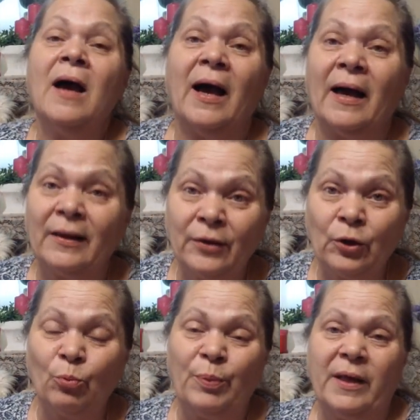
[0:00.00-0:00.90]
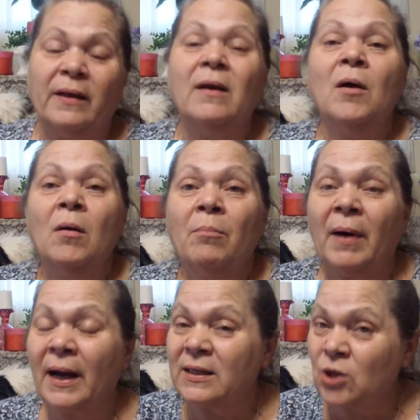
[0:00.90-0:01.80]
I got a little bit, but
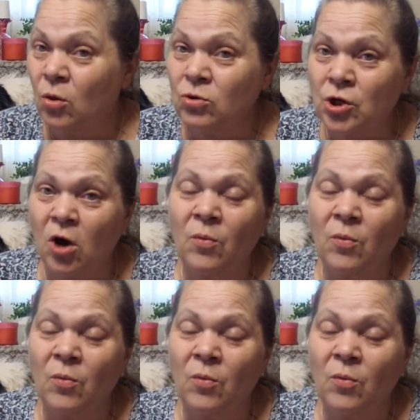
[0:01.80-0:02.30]
I told y'all